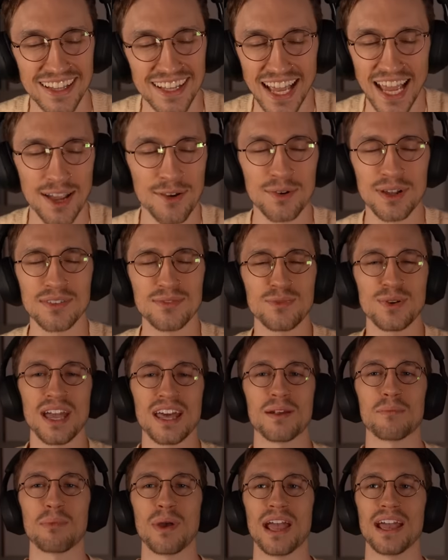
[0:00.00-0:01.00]
They're like, hey, what if we
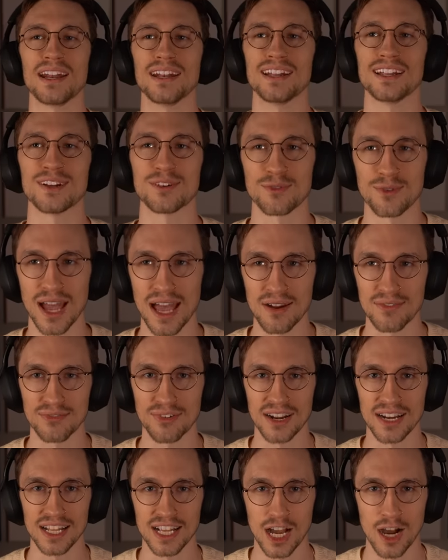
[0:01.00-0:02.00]
had a panda and a rat
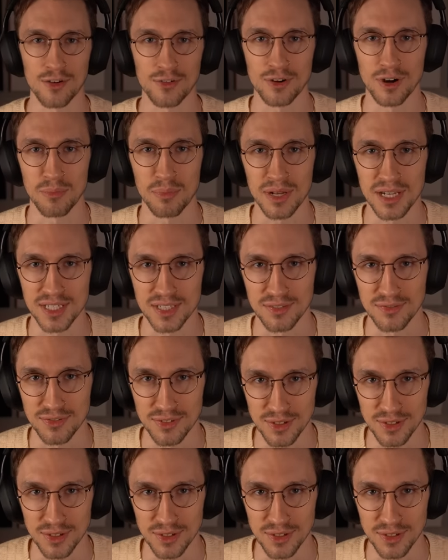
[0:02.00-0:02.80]
fighting over a piece of